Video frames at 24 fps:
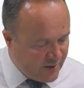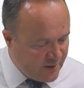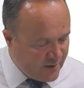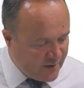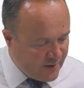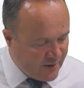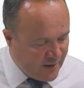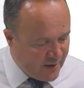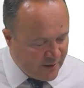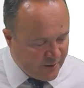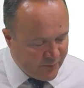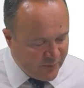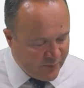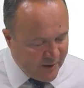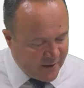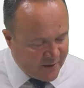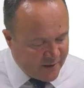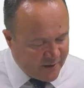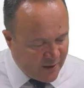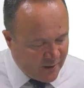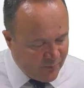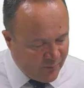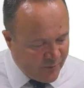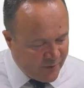and we
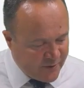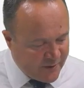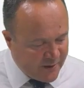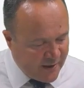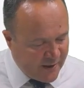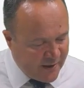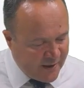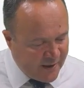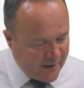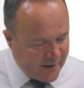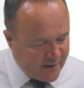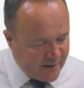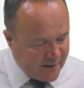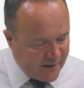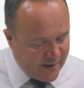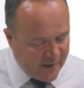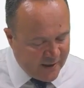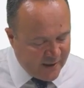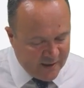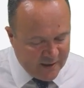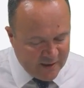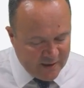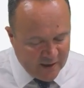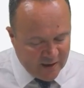end up with a
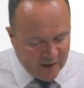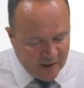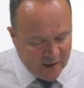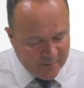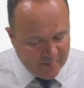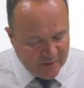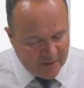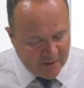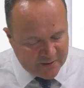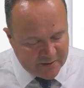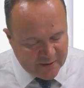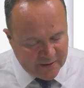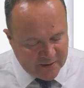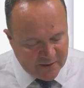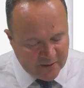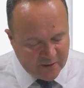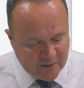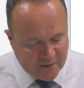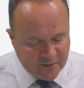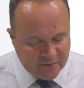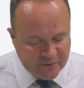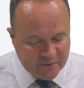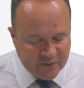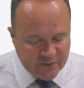liability
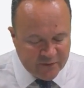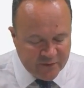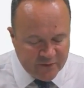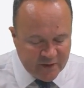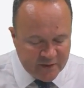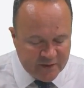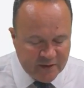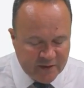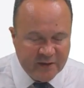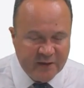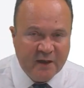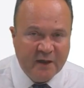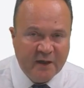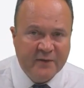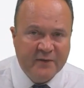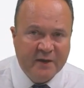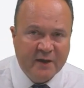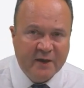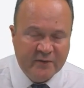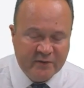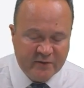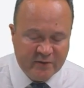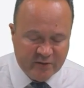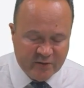of
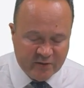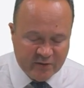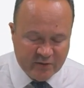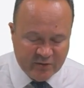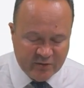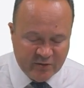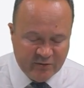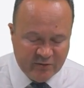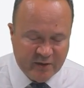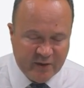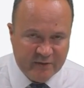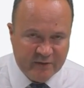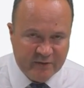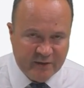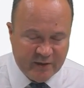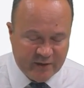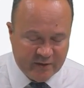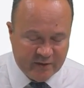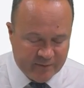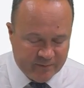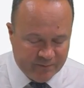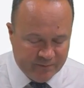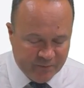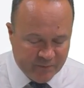
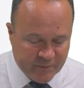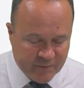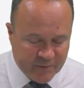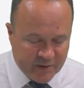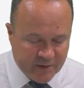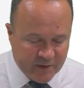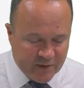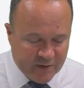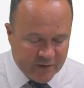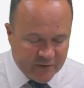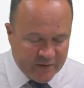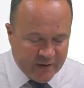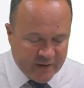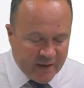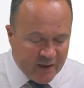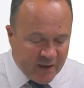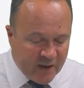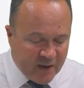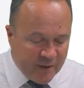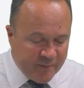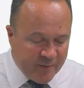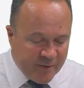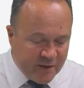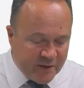39,296. So that
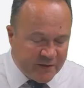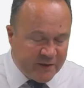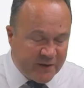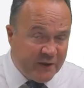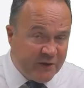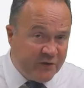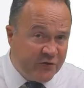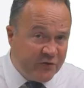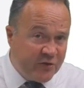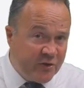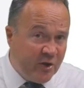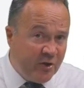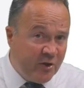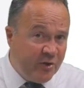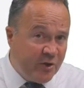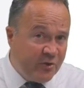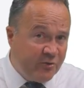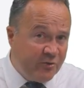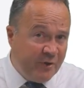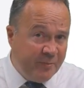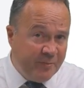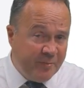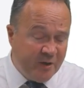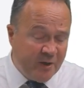liability is slowly
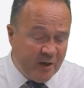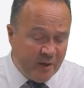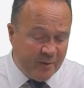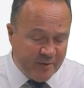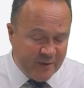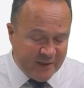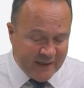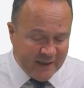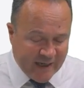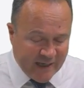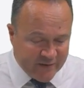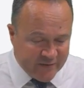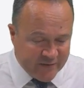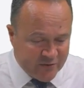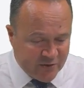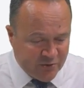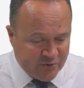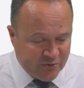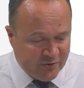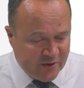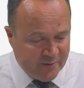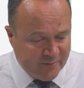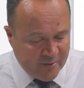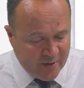creeping up. It has to
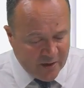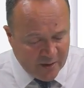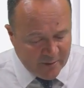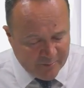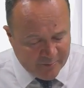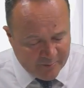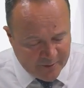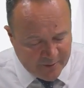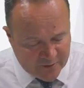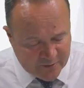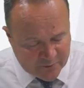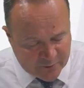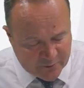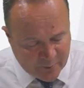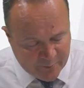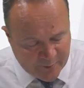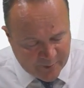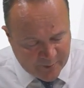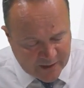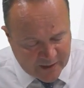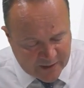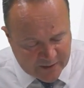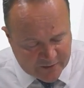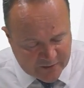creep up because when we
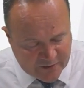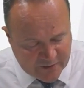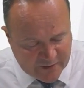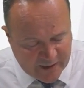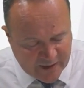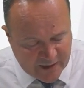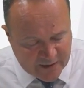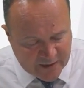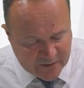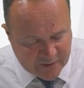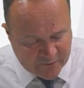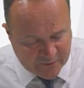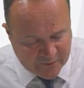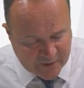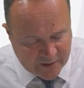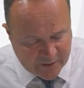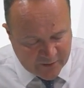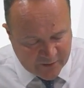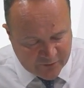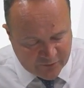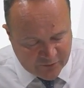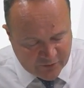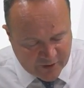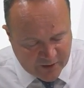get to the end of year
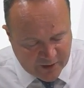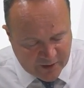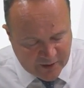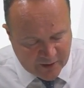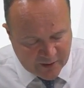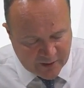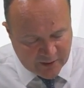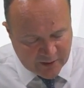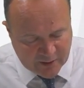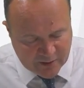3,